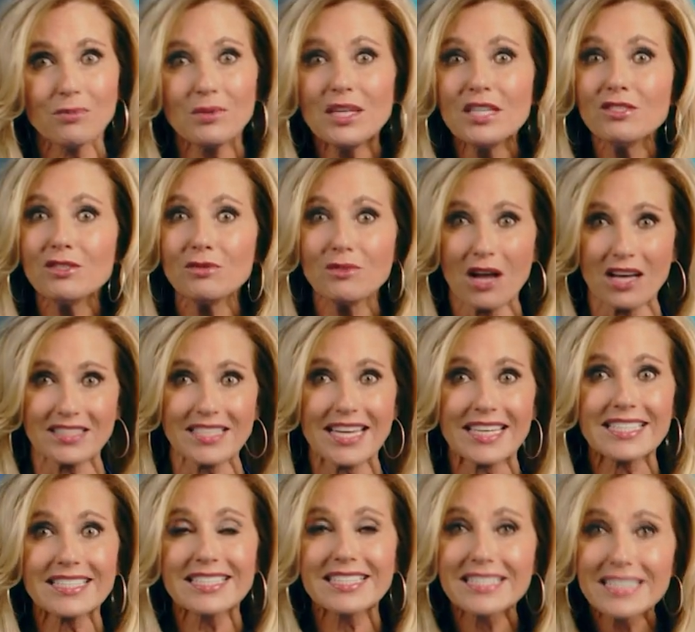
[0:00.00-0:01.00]
We do not
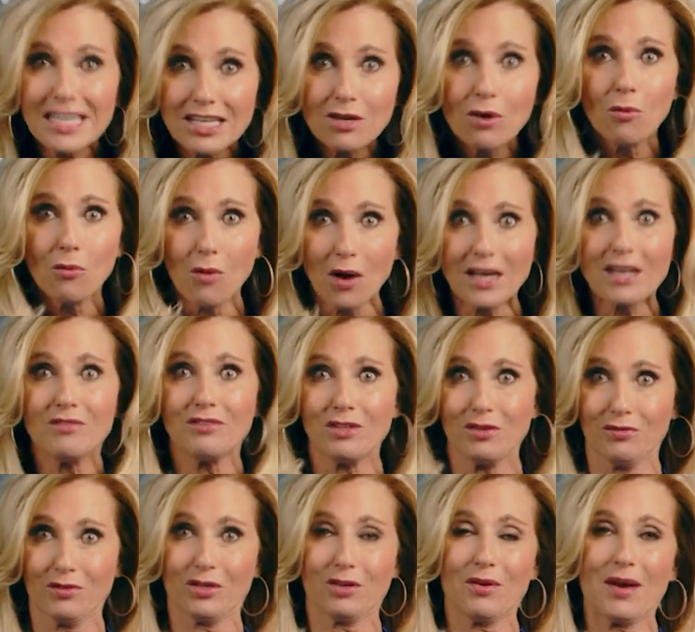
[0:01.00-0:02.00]
take a single one
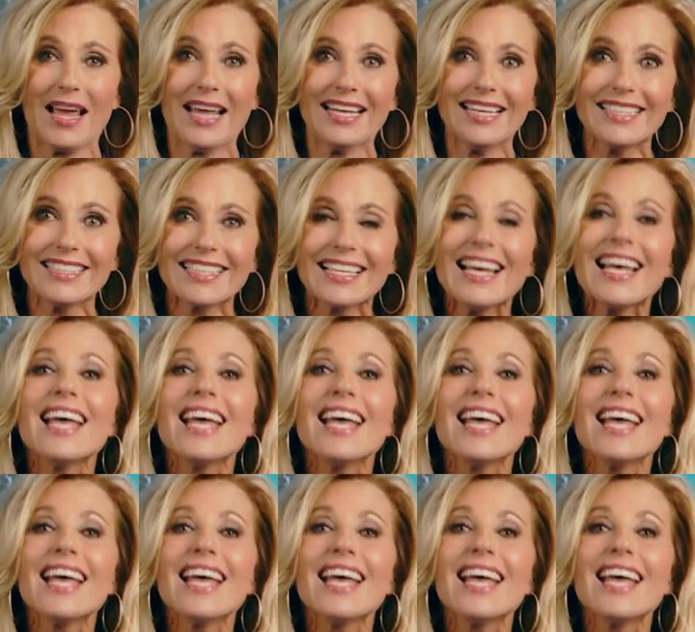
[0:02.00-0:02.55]
of you for granted.